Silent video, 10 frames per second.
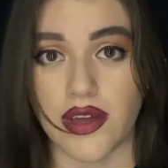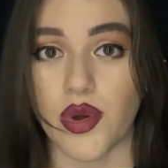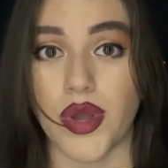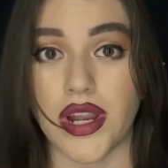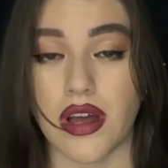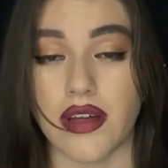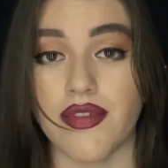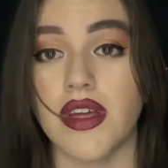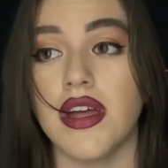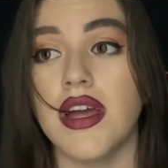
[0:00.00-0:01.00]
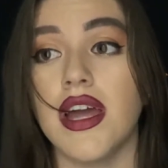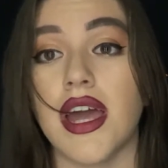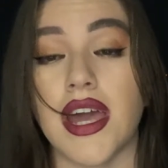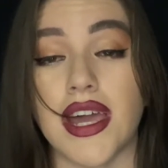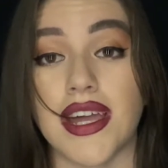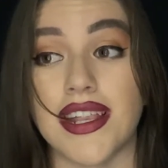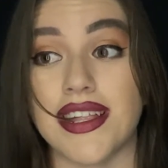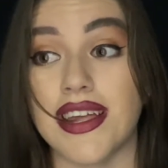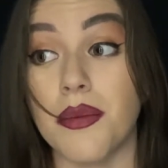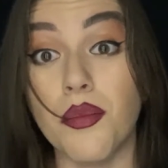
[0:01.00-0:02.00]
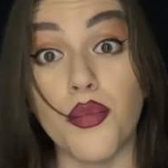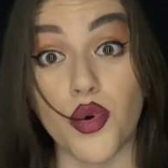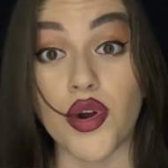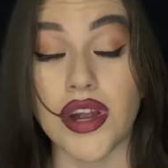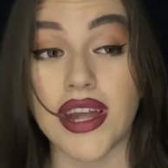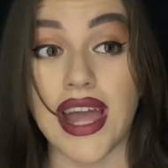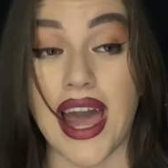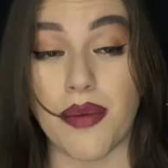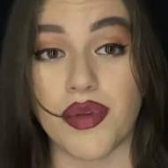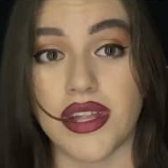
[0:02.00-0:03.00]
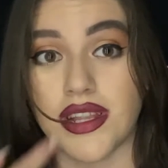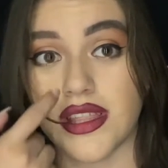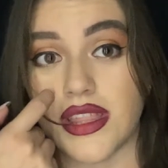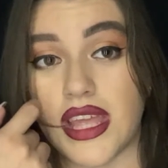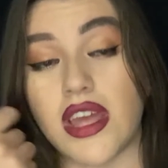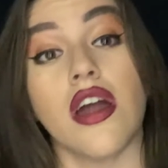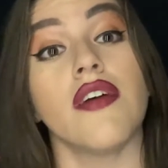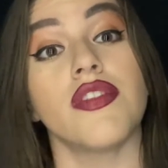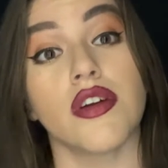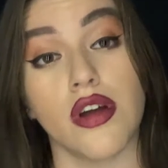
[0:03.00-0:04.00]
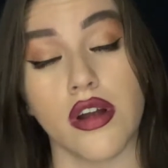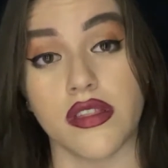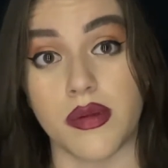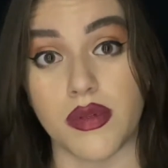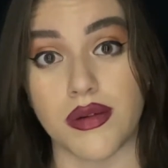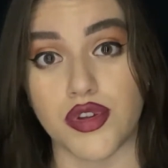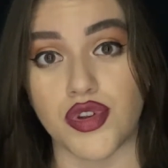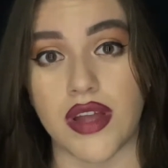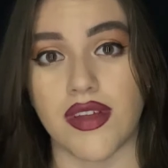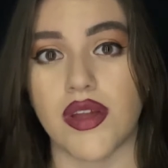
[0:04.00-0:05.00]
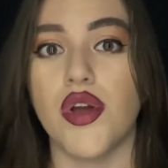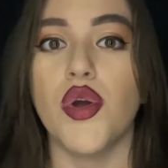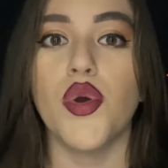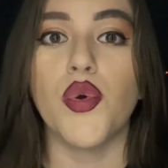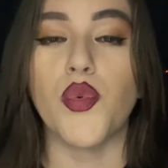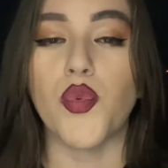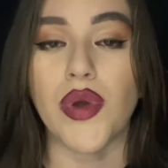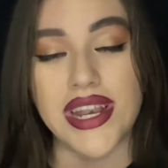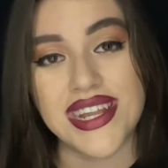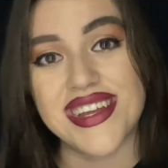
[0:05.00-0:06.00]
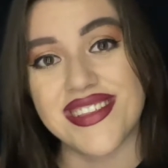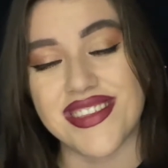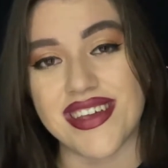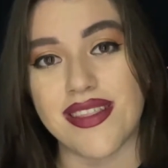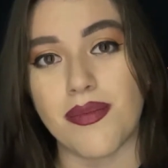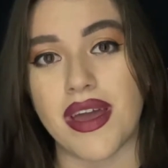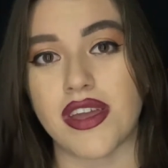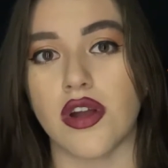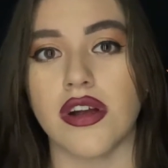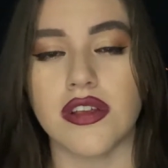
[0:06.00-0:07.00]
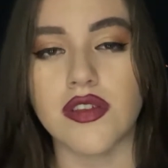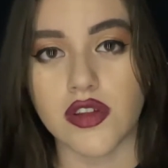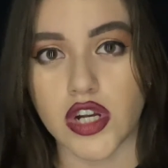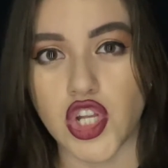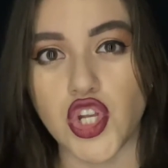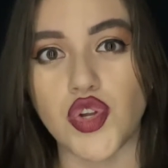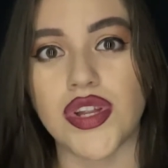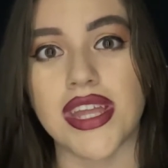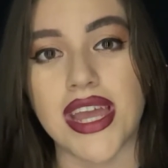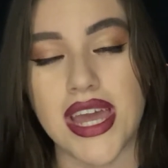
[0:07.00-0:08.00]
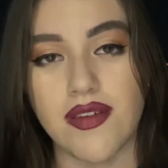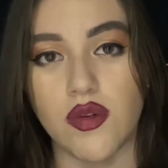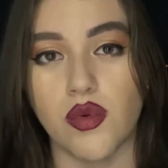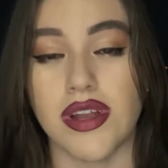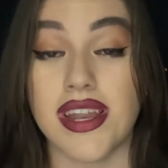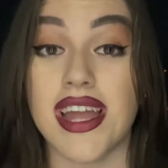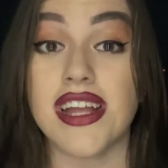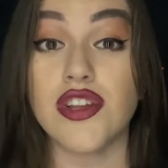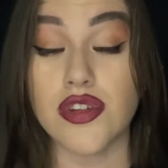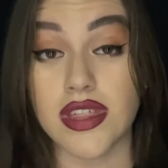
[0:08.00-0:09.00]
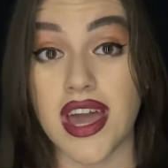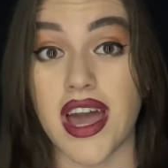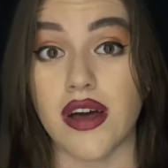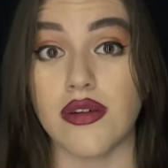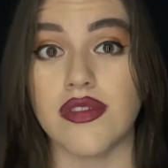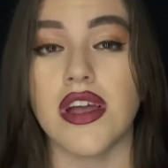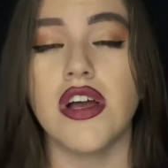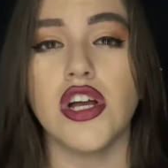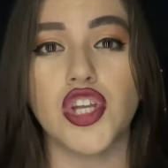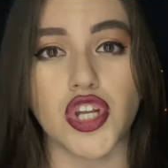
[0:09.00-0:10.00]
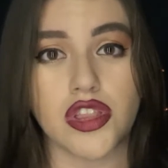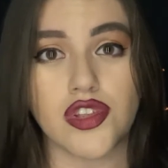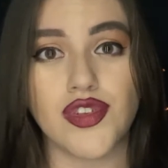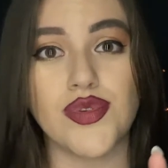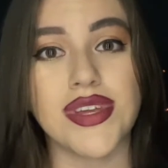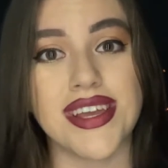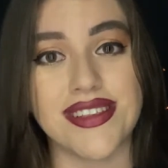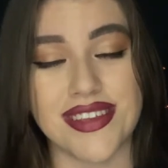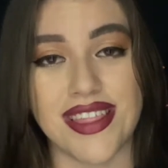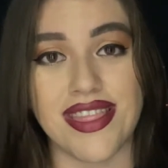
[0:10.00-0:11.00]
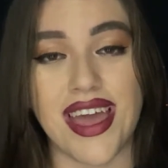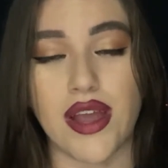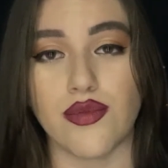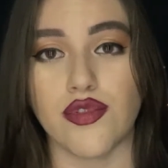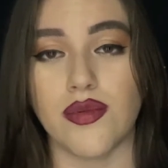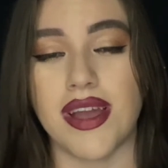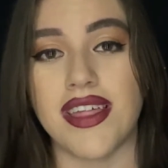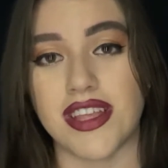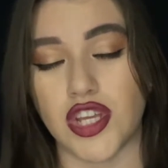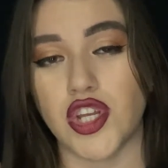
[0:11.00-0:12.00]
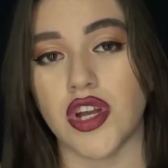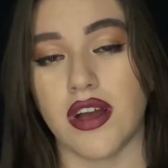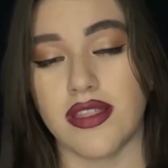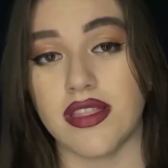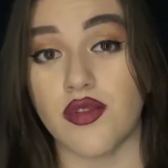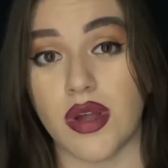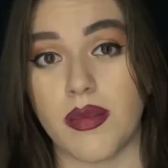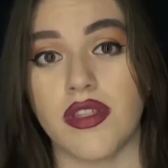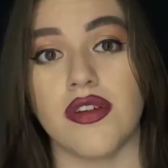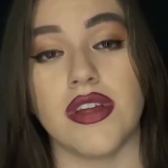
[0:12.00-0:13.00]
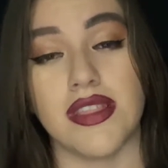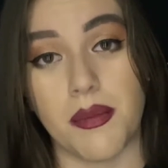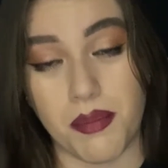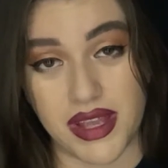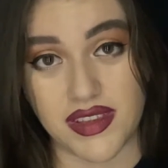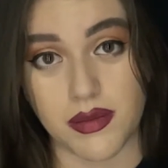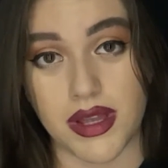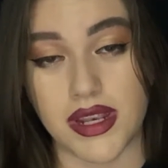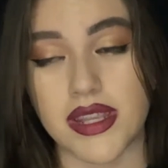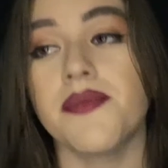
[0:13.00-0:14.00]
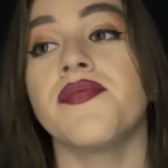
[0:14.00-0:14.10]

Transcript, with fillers: going off. And more happened. They got off the car, the people that were driving, went inside the backyard, started shooting everyone, entered the house, shot the two kids in that room, and then shot the grandmother in the basement.